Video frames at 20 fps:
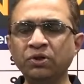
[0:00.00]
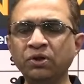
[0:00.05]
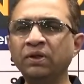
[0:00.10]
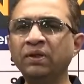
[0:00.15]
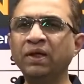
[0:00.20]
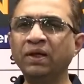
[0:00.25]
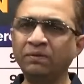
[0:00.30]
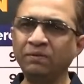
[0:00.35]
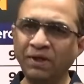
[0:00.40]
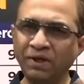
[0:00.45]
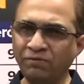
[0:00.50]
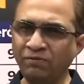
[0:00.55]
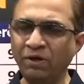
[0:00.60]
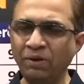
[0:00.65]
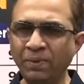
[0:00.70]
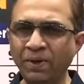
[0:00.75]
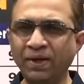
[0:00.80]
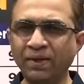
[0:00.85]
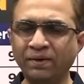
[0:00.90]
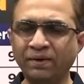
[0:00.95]
There will
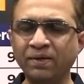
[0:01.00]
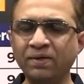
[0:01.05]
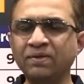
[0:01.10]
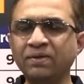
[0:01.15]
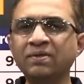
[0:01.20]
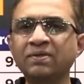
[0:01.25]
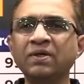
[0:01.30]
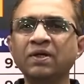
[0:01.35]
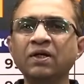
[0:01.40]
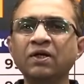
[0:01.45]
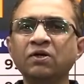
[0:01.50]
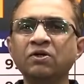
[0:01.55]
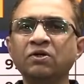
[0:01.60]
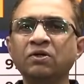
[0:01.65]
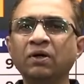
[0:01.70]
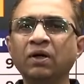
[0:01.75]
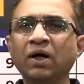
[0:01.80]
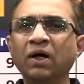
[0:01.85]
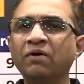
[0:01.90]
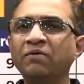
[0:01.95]
be other reasons.
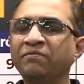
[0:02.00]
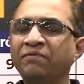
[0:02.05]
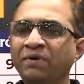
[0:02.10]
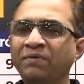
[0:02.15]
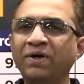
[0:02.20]
We